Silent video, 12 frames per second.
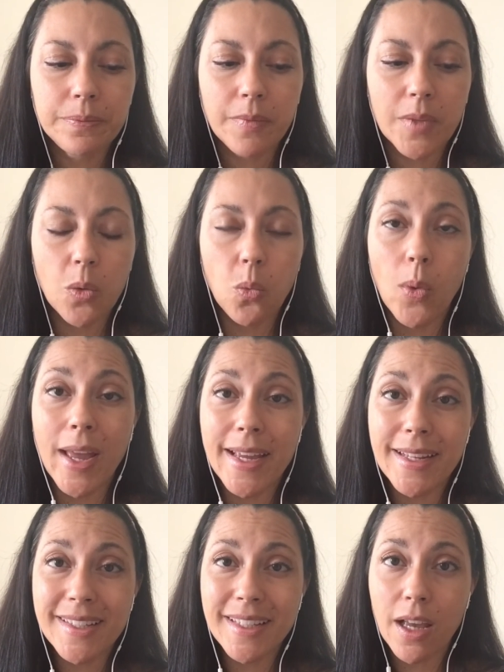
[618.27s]

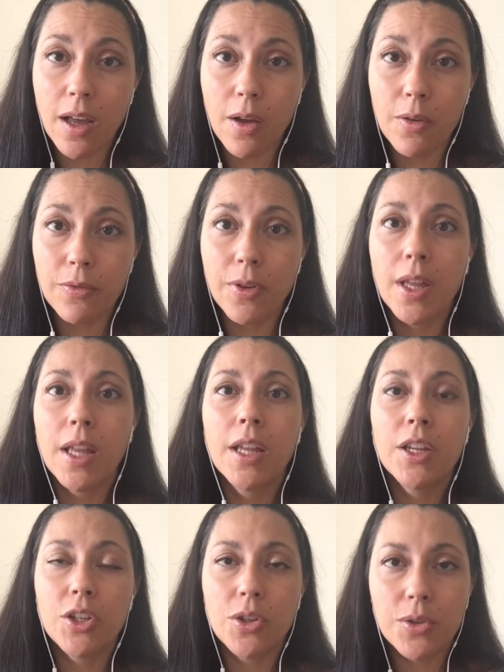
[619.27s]
ways of
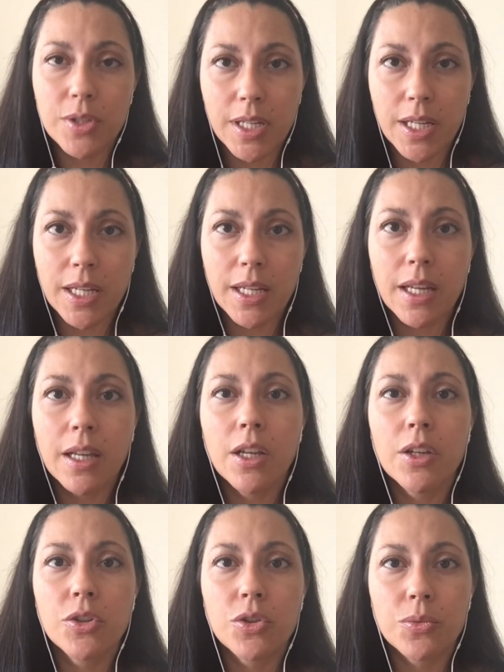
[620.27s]
using
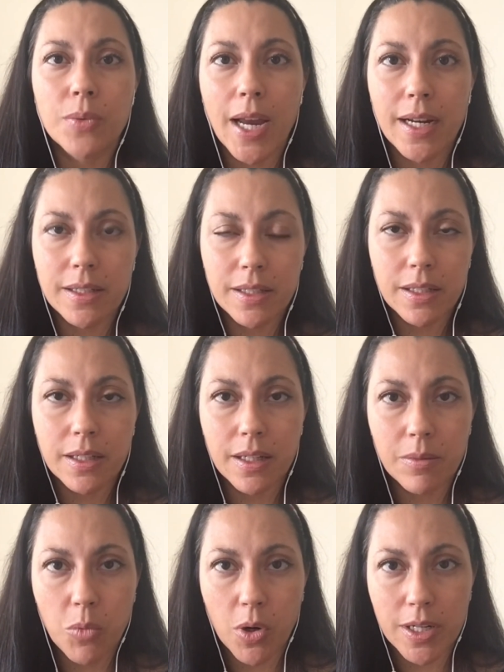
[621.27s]
direct,
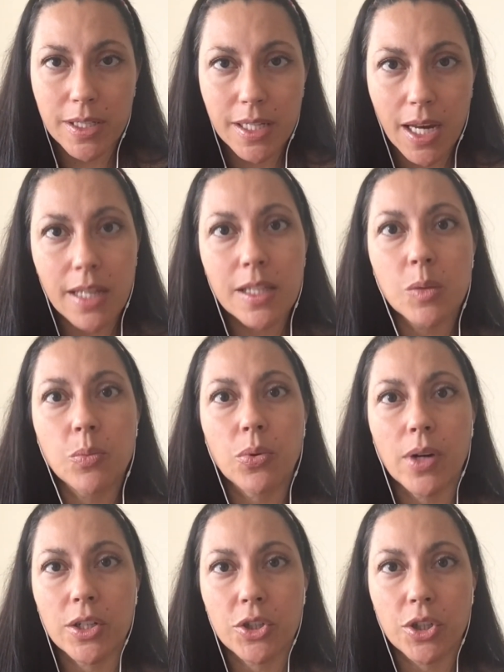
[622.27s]
more intense
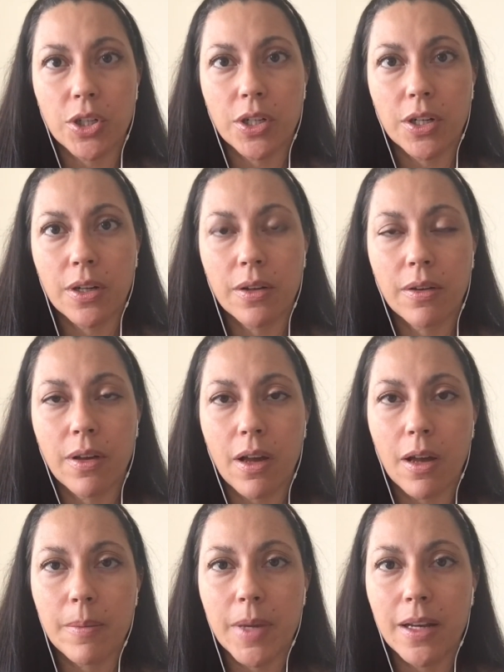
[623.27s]
pressure
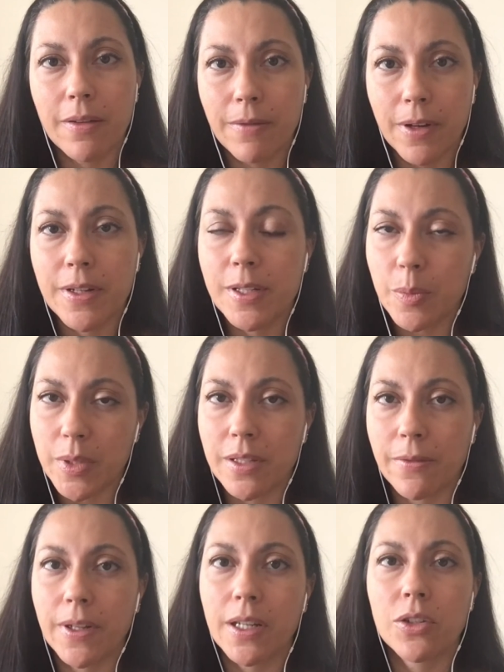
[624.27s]
in a very
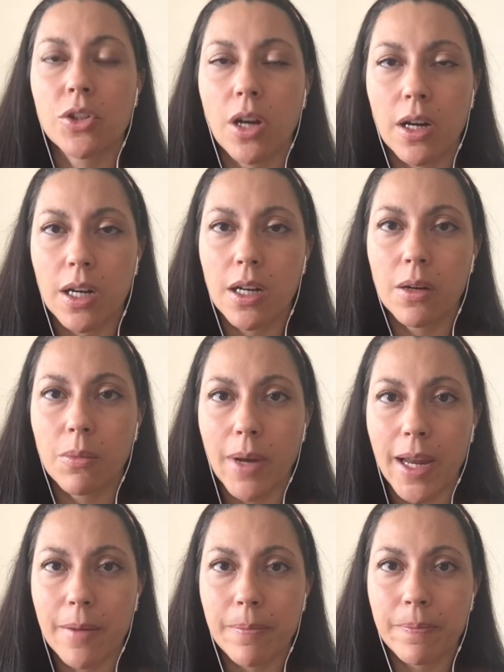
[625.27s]
specific and targeted
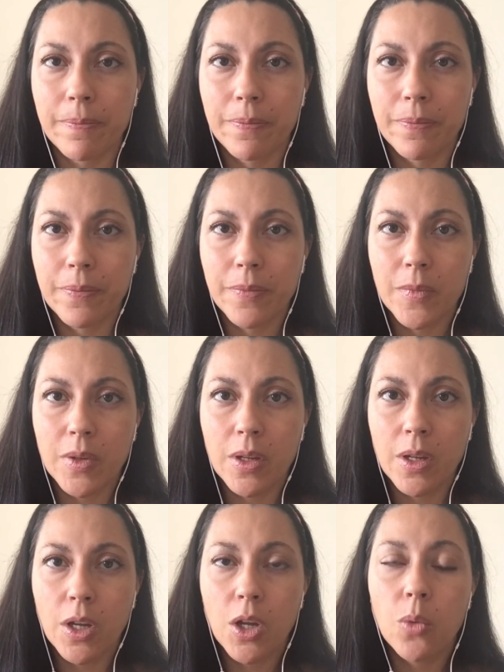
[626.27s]
way.
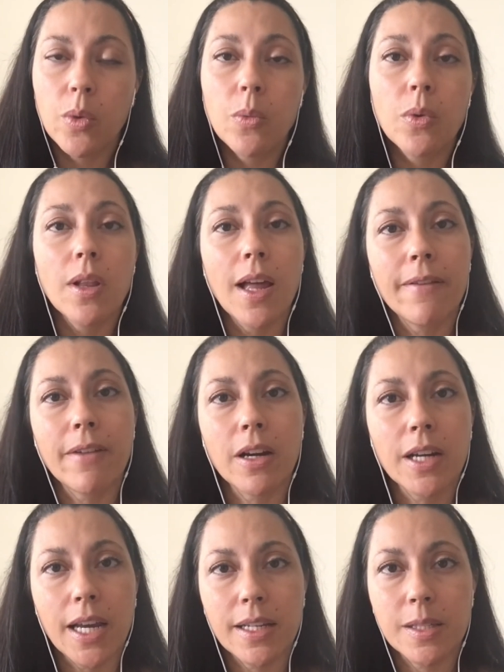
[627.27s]
We will have our
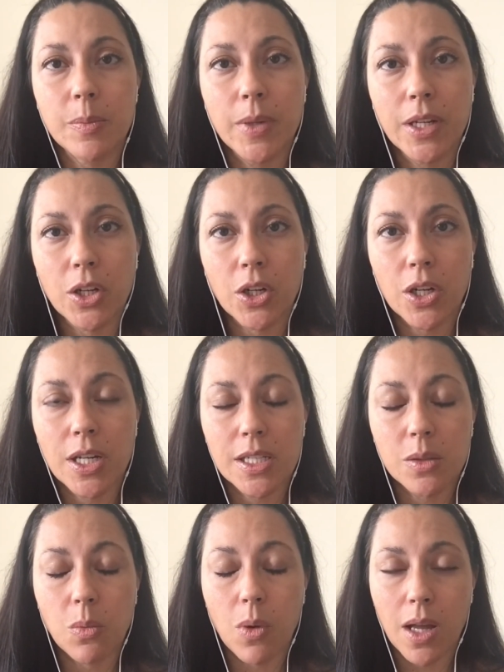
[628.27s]
guest speaker
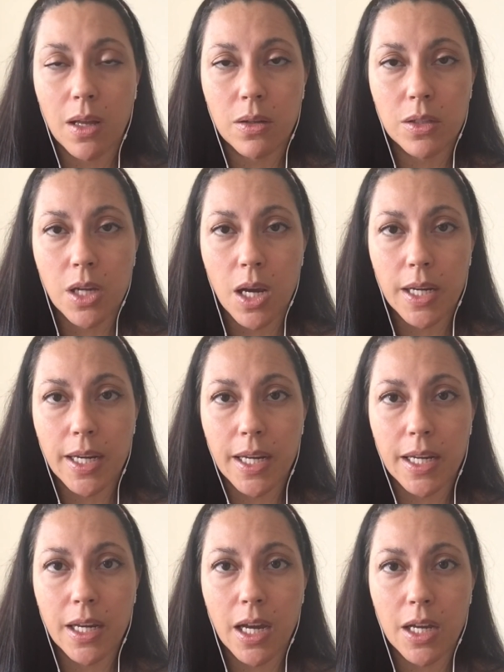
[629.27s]
as well
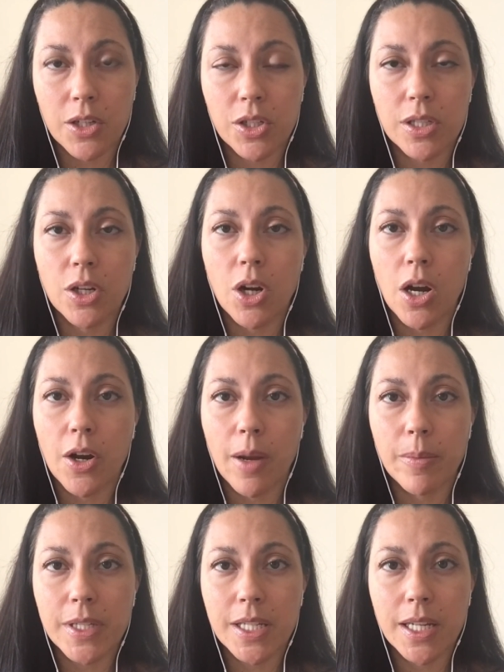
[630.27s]
talking. She's an
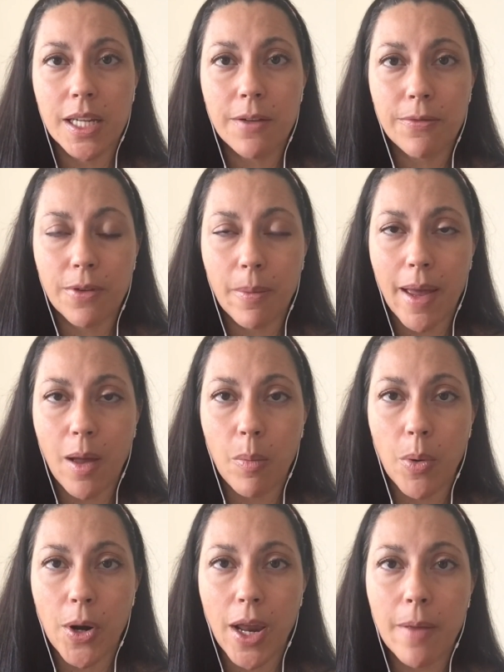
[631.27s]
RMT from
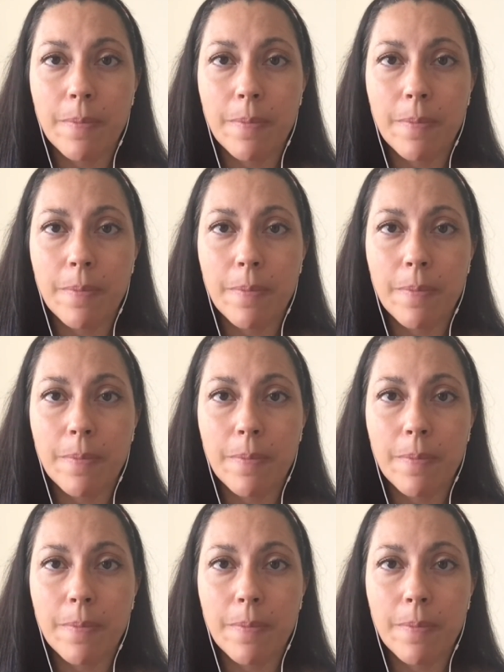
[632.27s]
Alberta,